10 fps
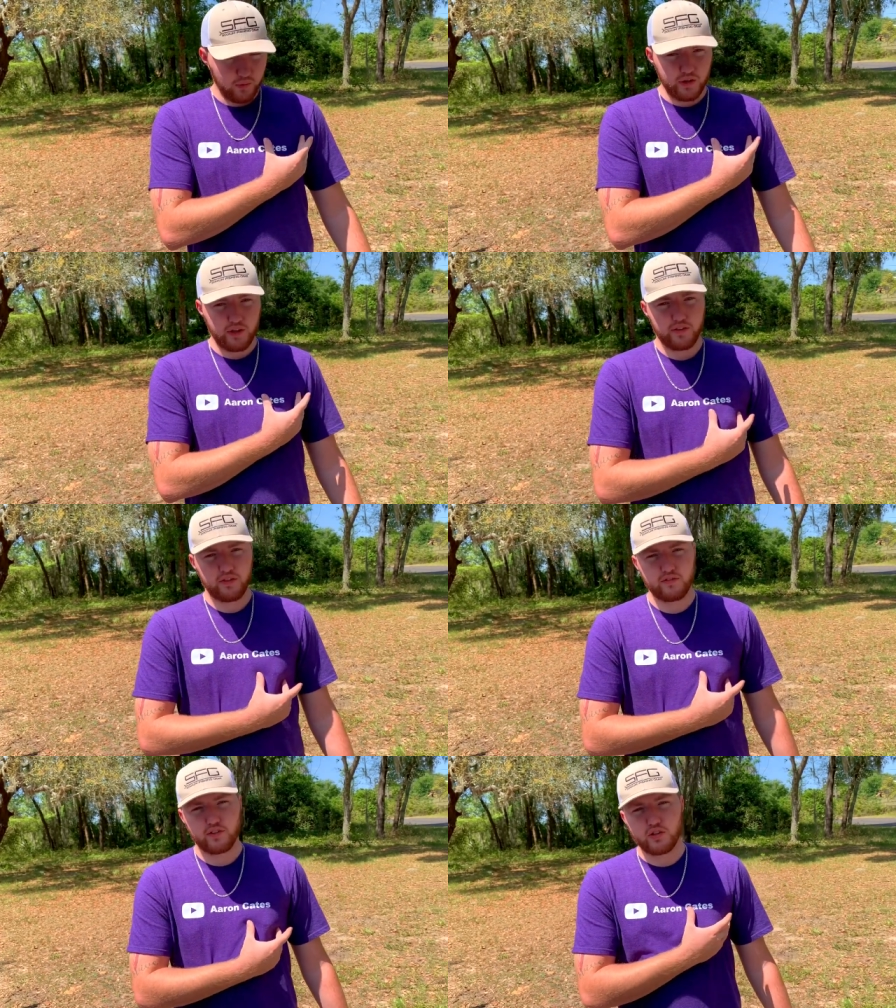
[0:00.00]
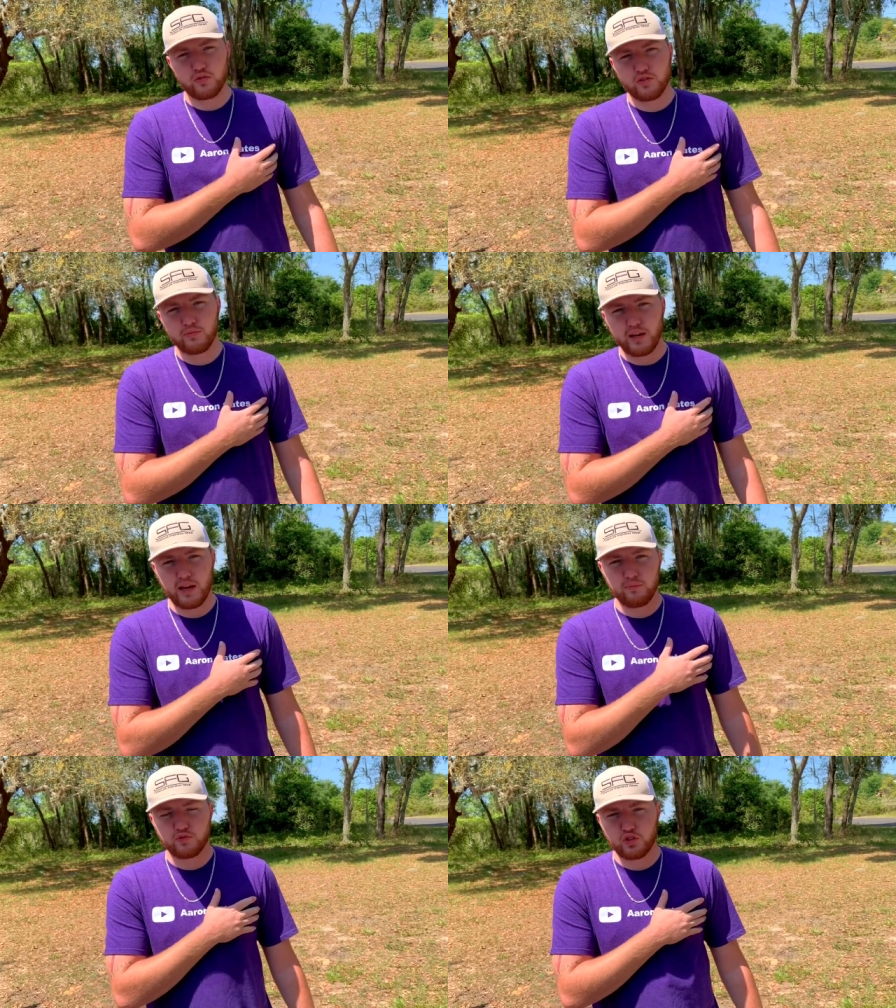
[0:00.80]
with the YouTube
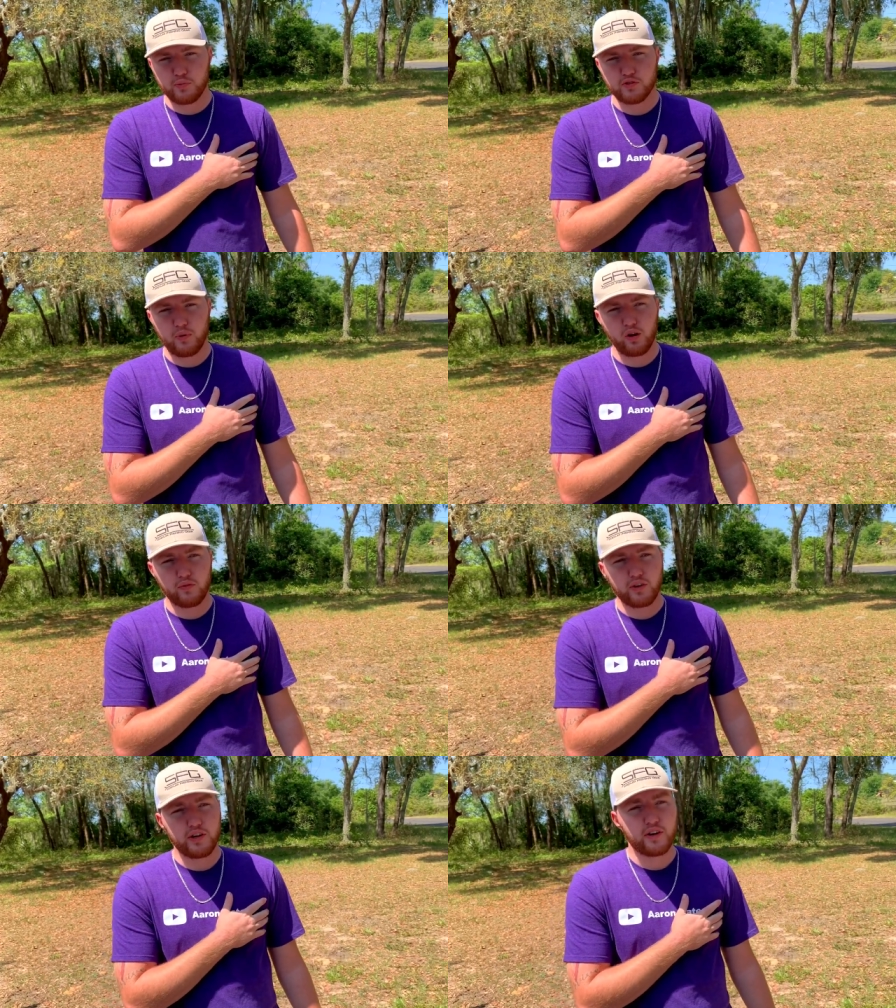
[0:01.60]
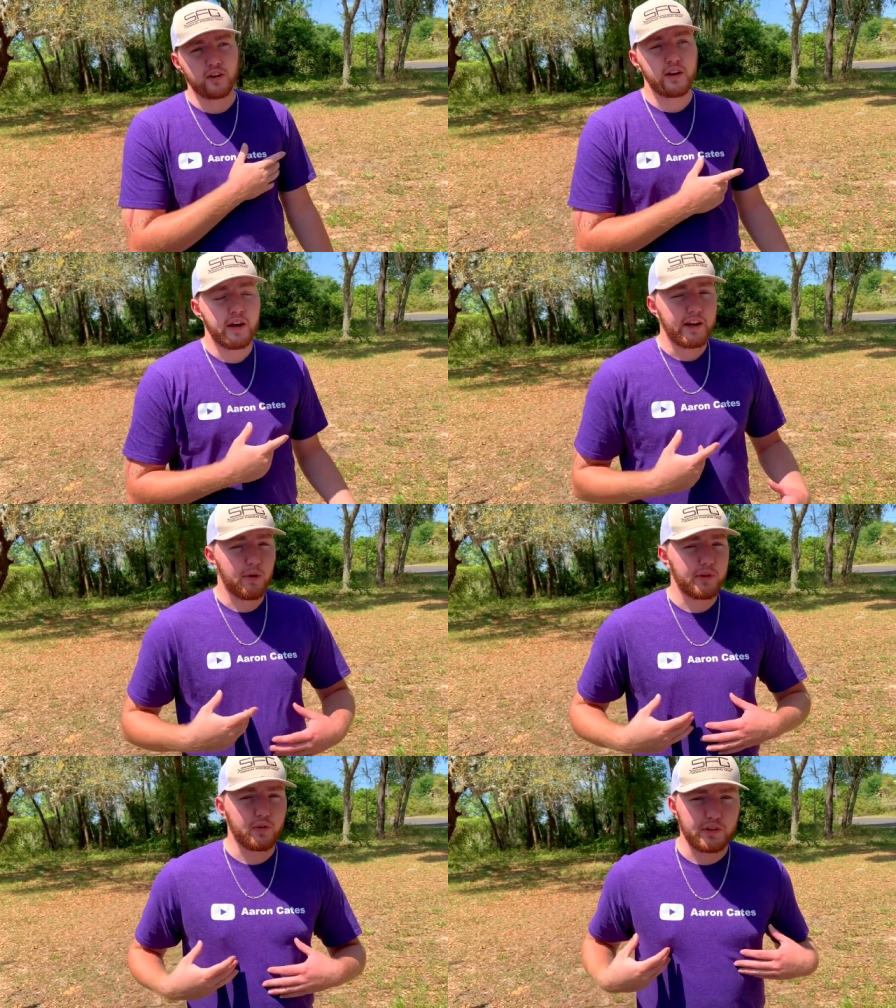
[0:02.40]
name, super small over here.
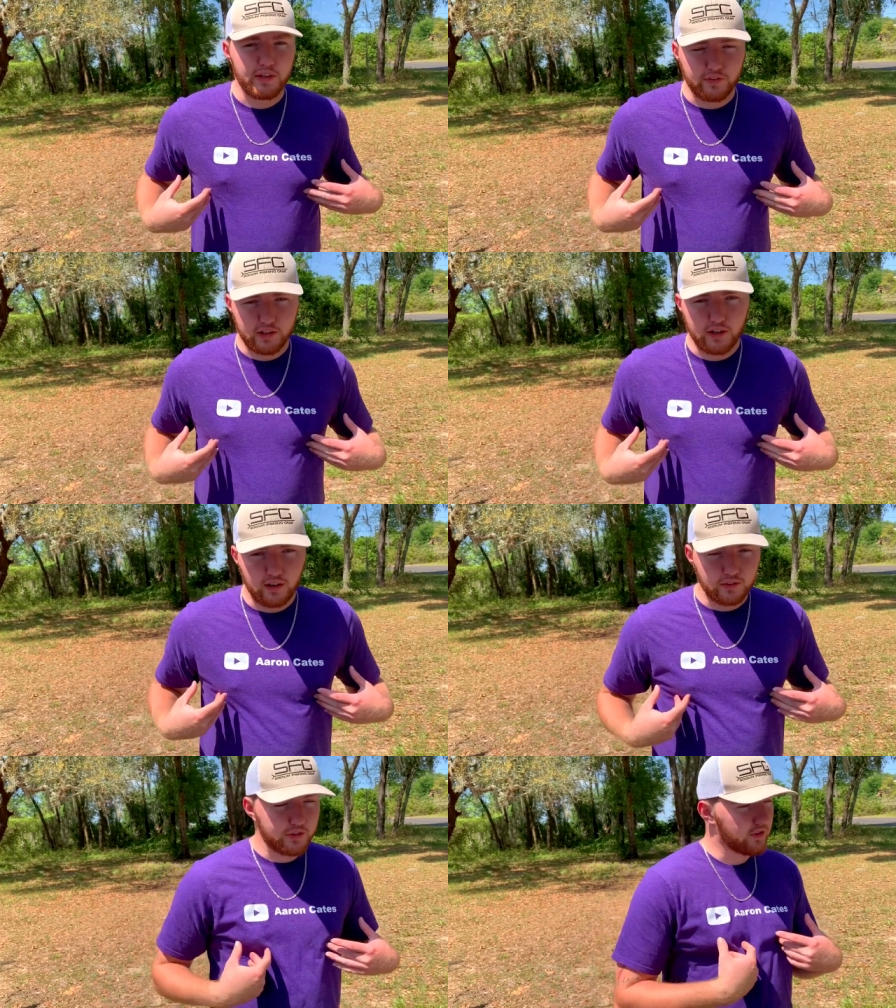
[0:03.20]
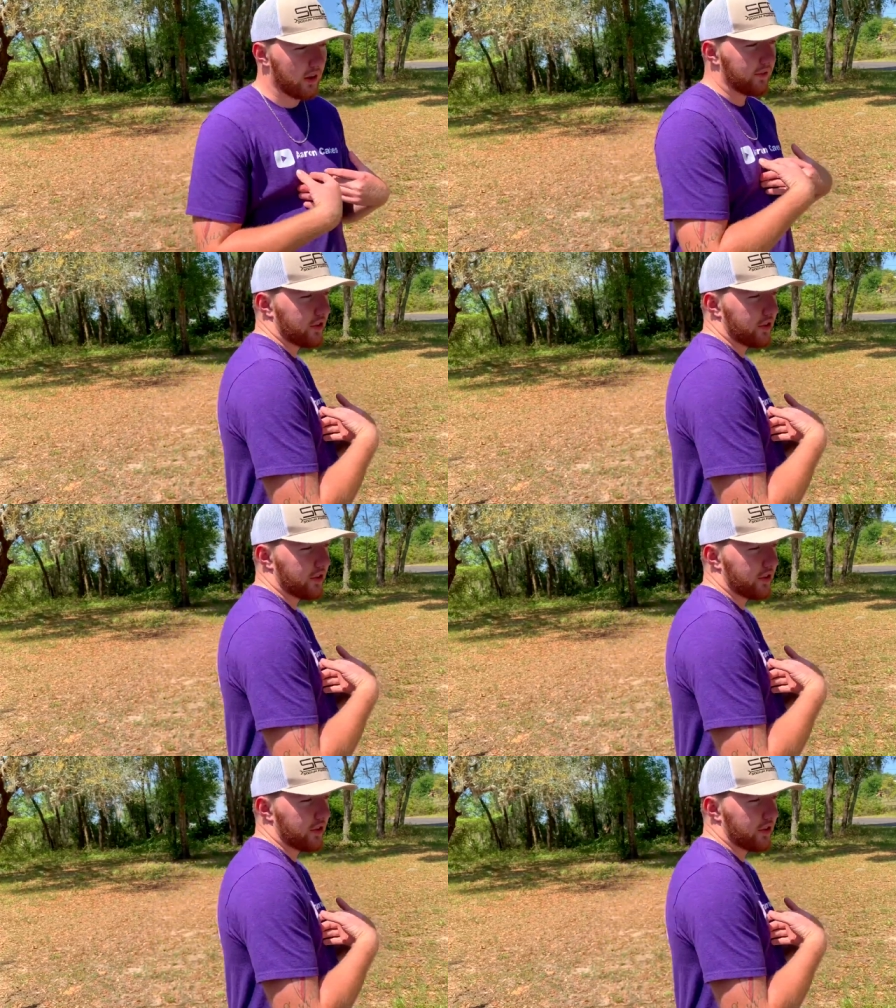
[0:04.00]
I'll be doing different colors of